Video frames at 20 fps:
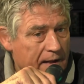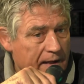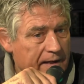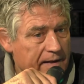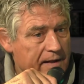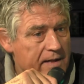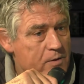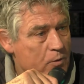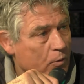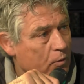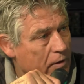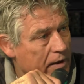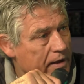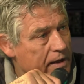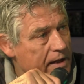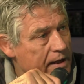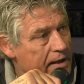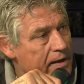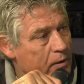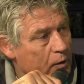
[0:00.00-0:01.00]
it is
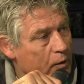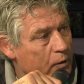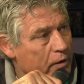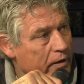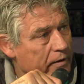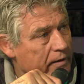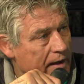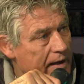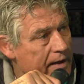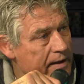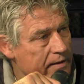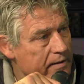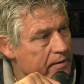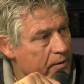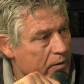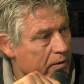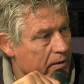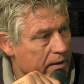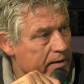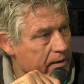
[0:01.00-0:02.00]
already included in
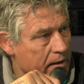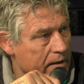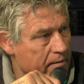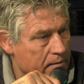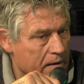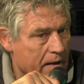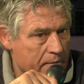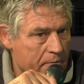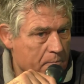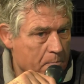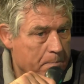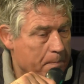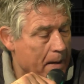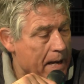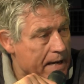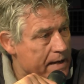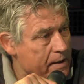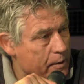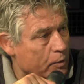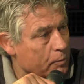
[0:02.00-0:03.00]
your in
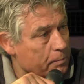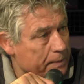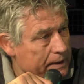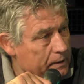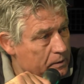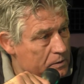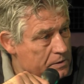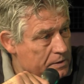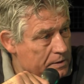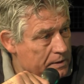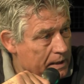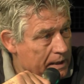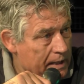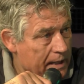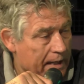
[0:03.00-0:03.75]
paying your bills.